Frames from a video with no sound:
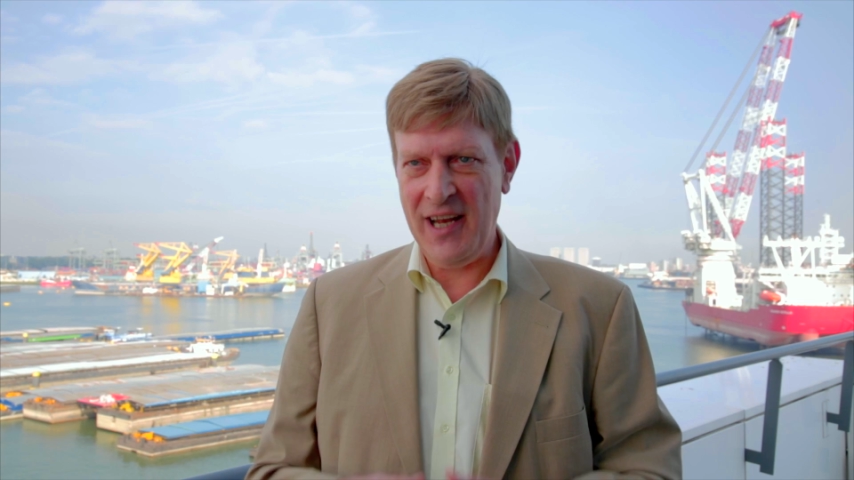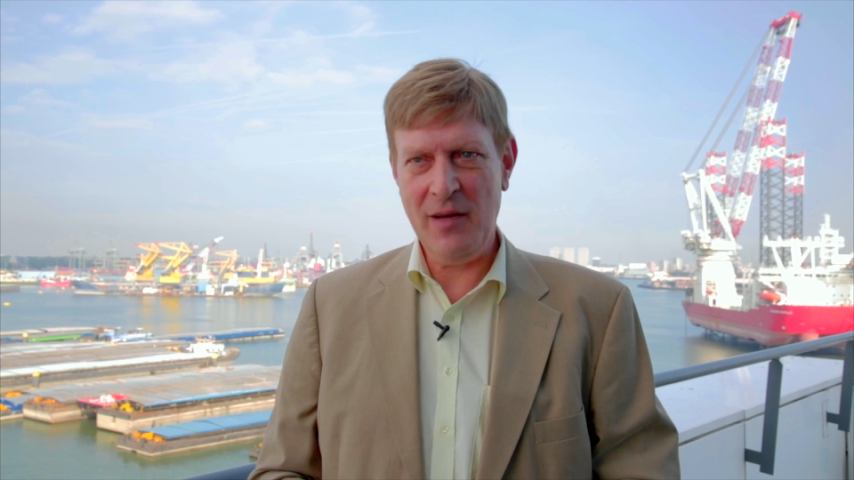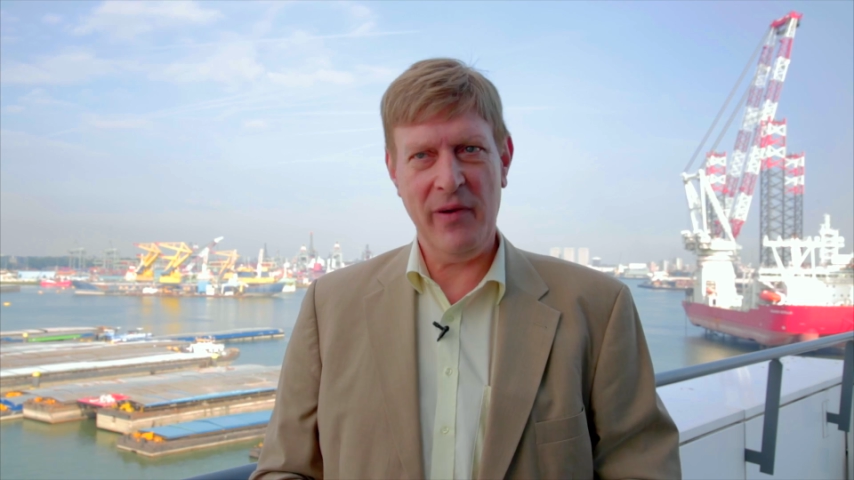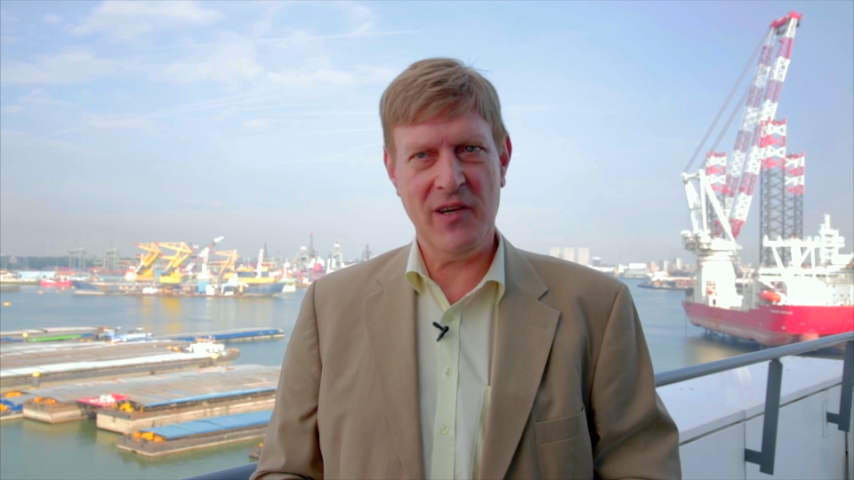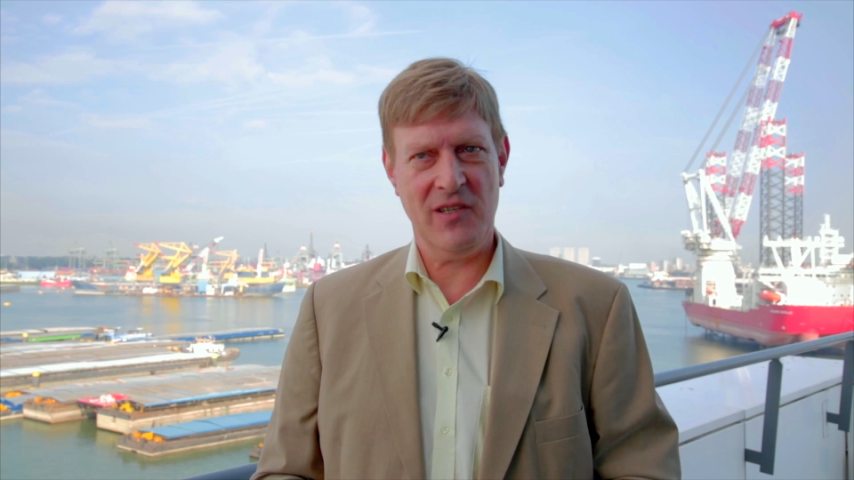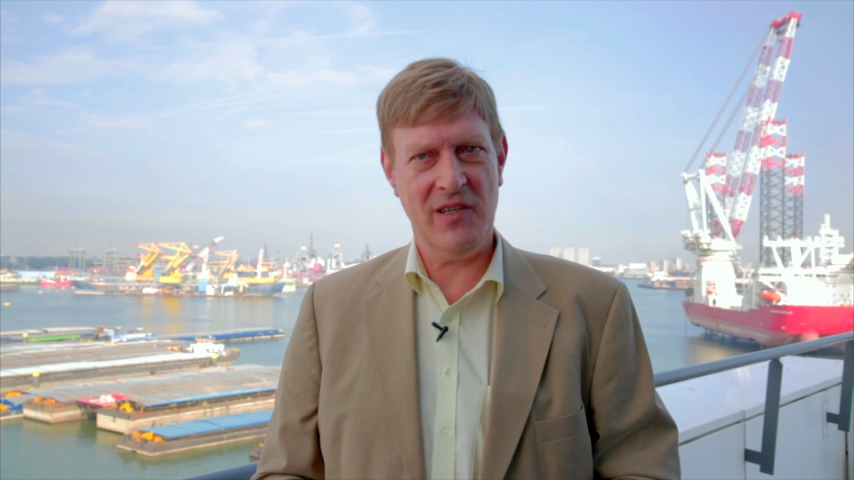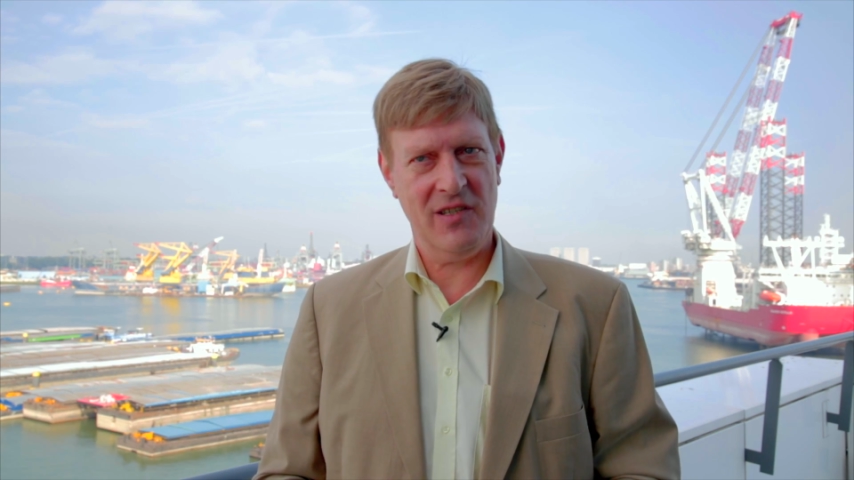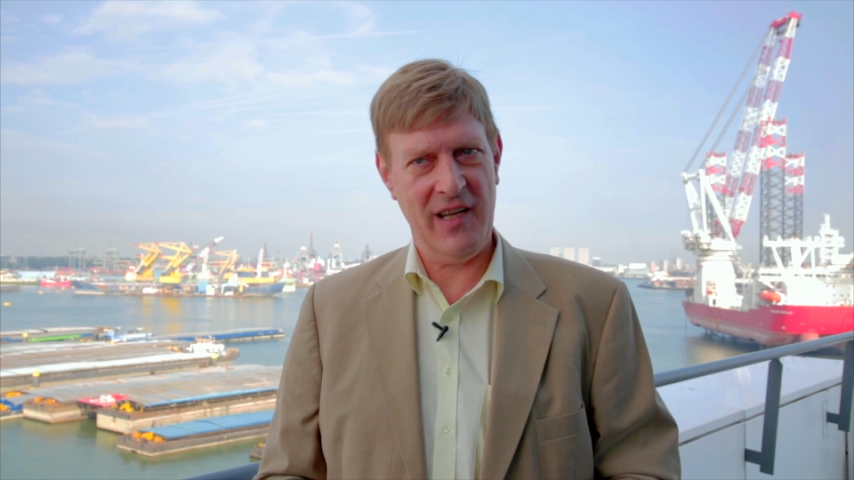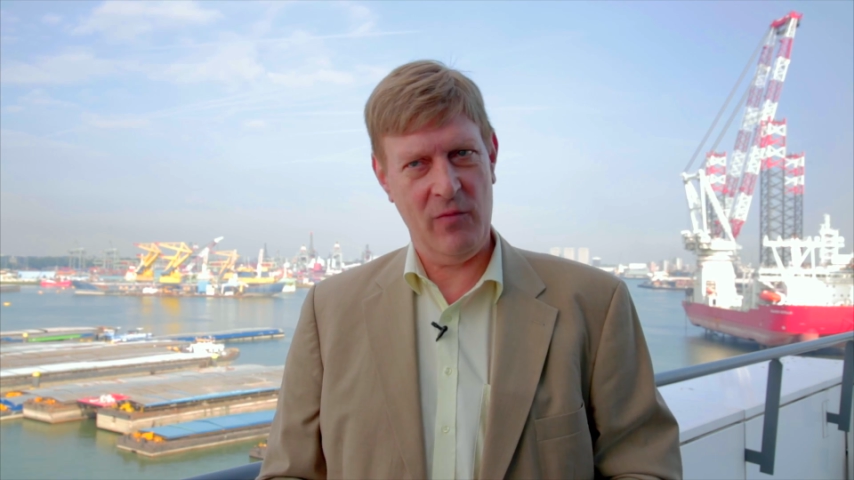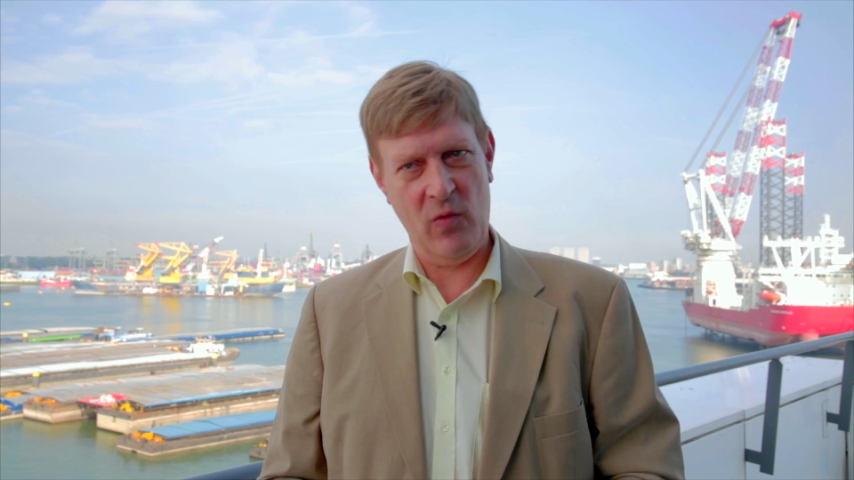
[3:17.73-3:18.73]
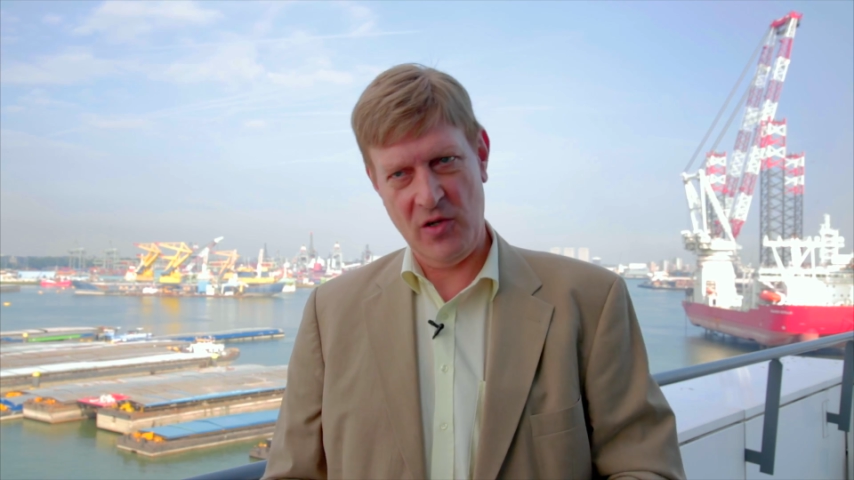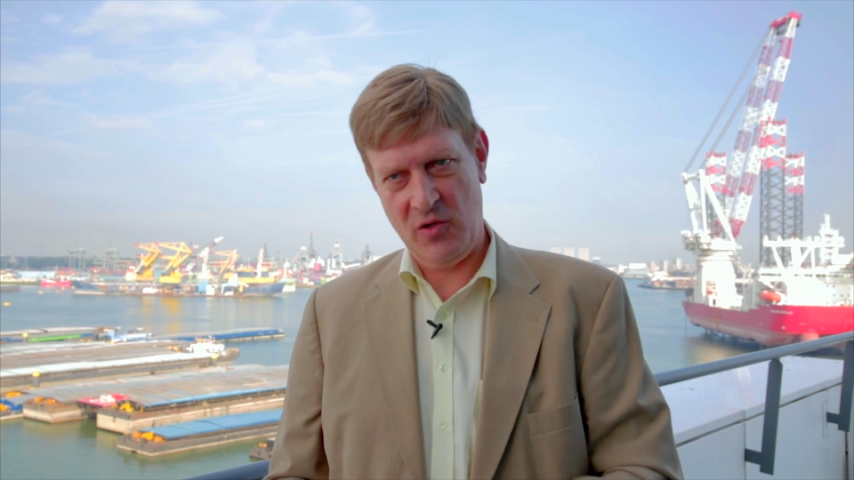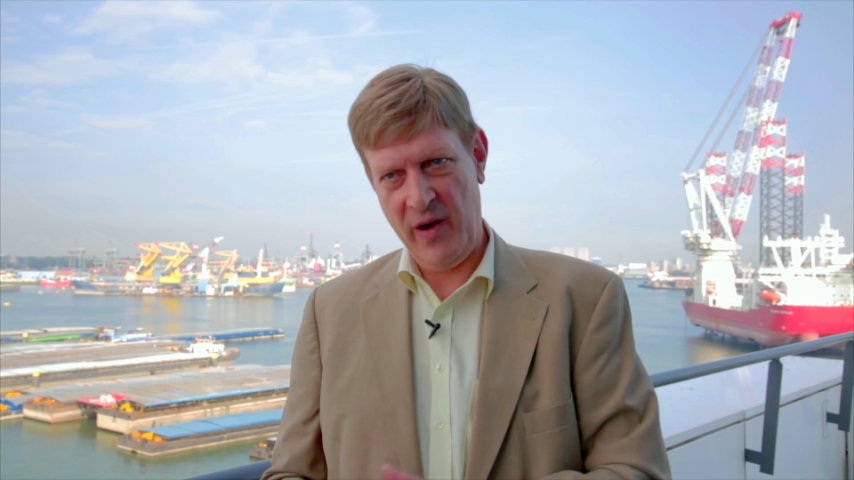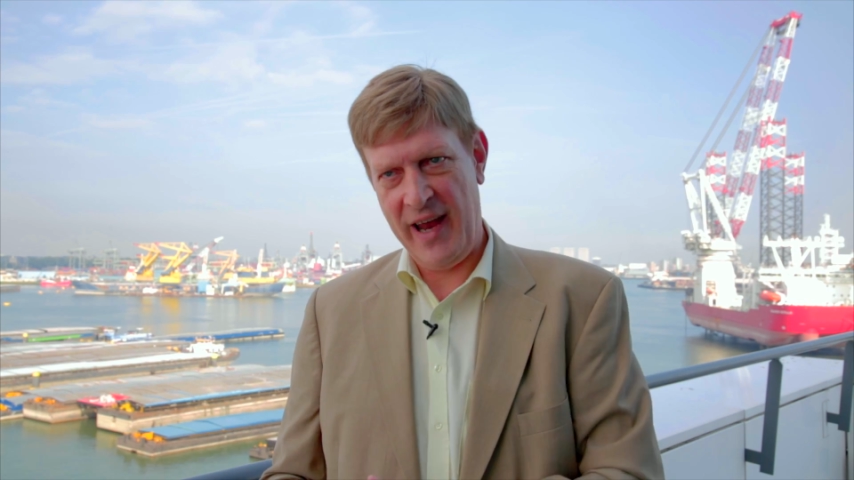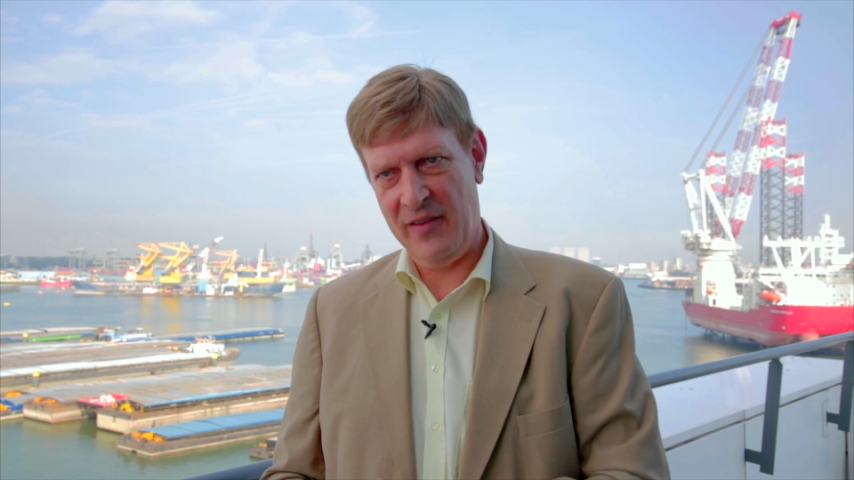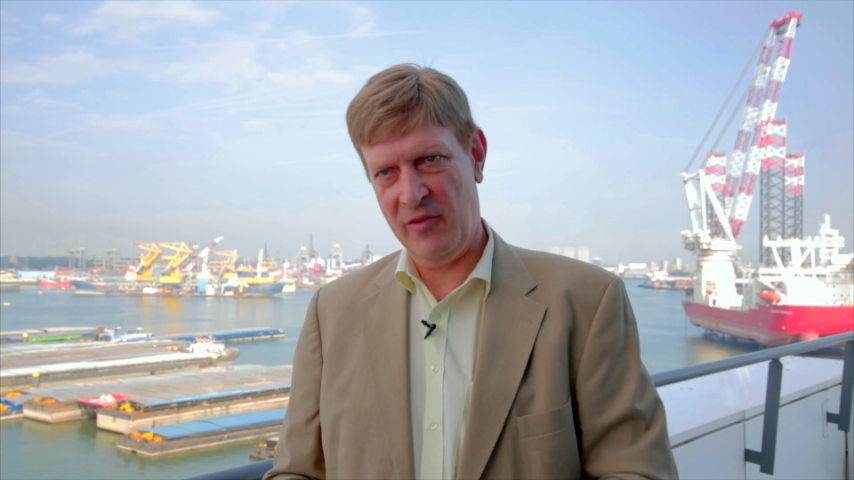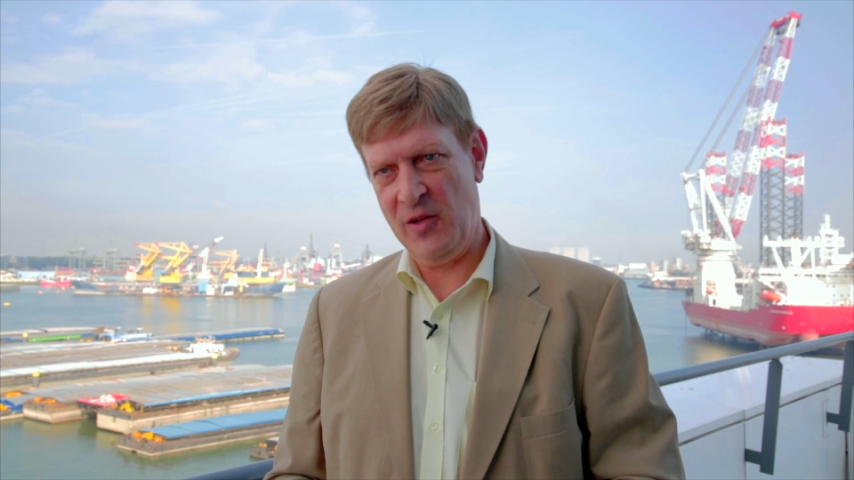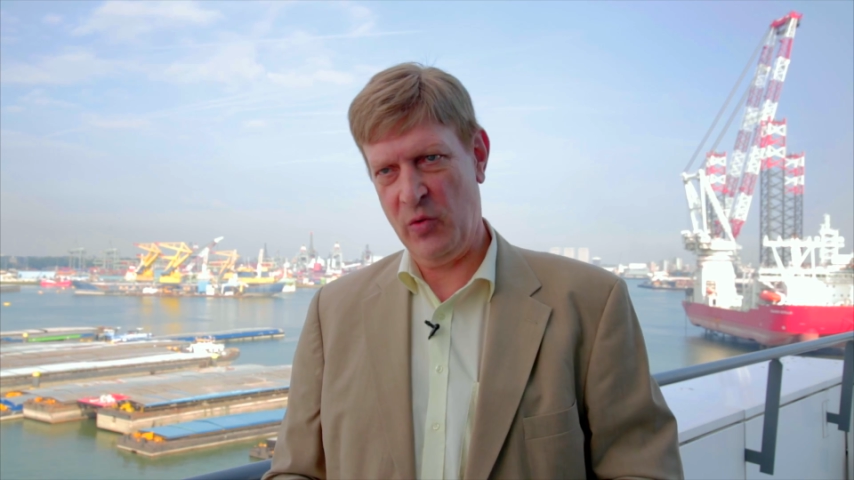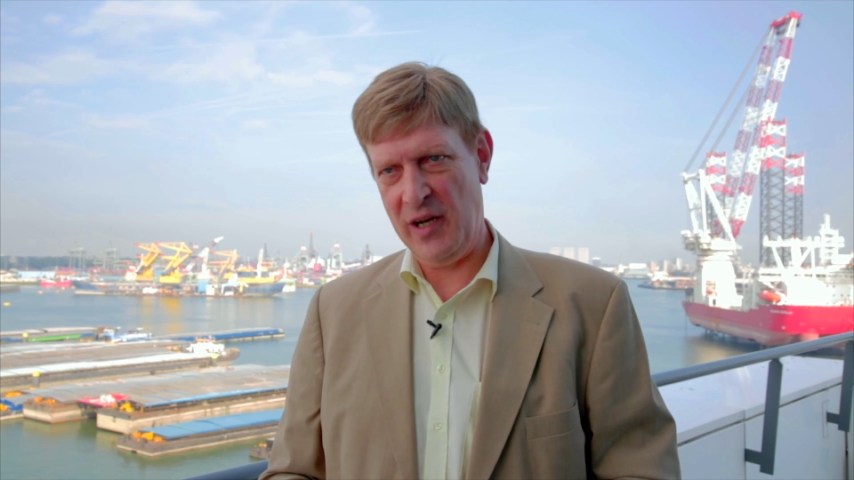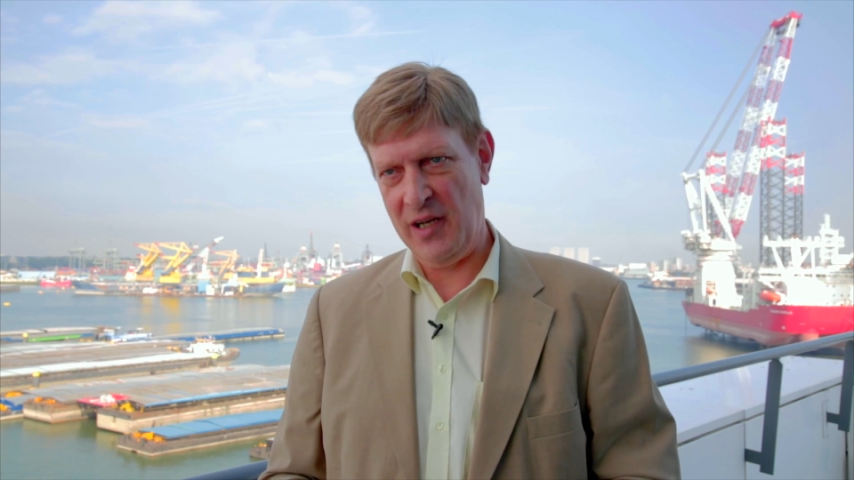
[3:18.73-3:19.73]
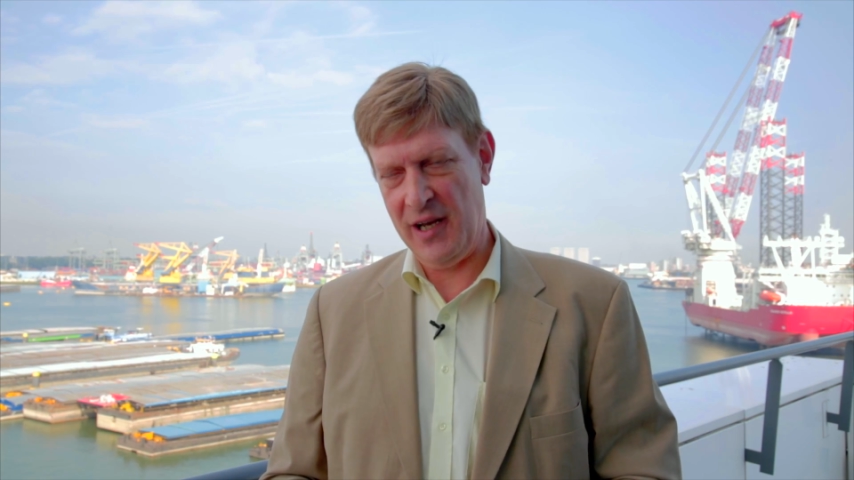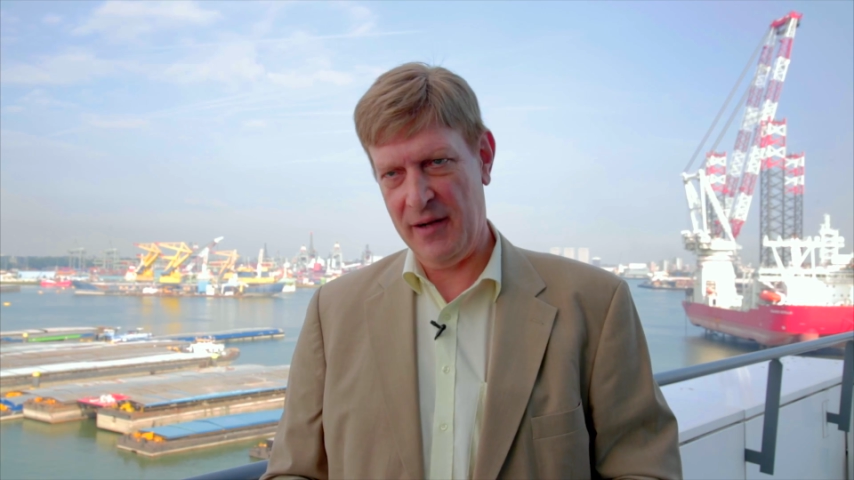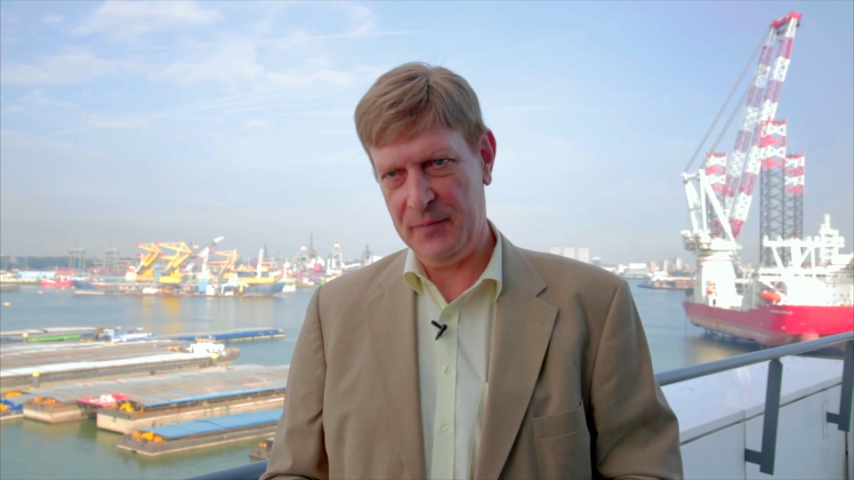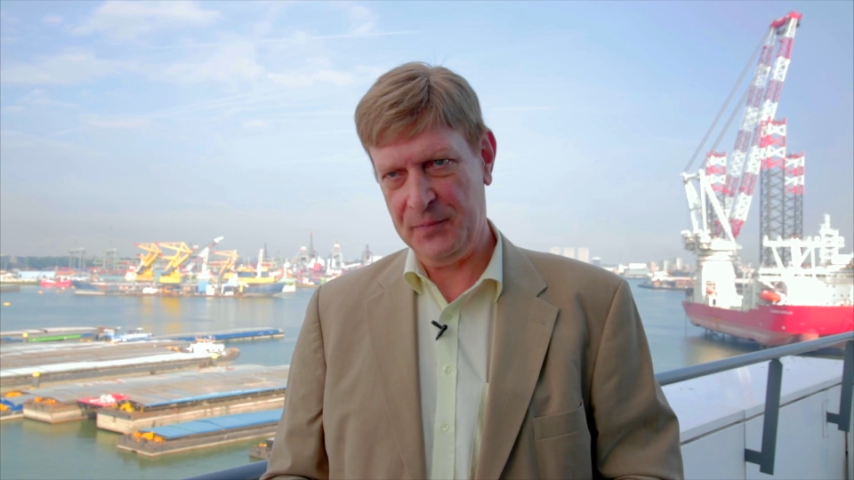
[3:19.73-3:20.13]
any business that wants to enter into India.